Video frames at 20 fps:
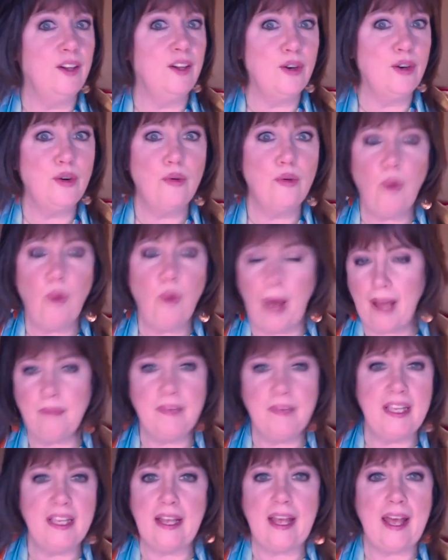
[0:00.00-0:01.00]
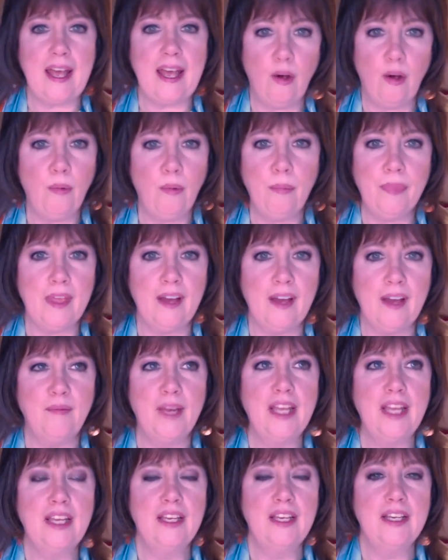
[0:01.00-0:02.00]
who want me to help them
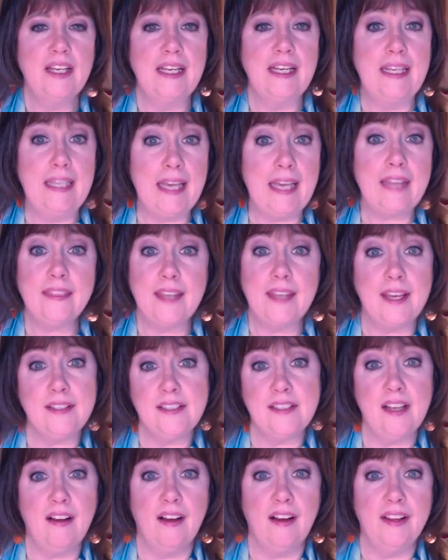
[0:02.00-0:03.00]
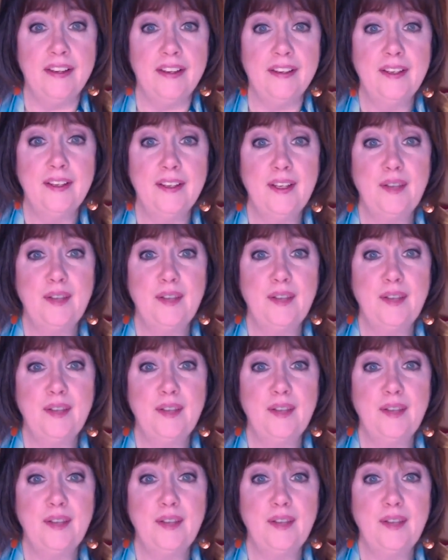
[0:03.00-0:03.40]
get that done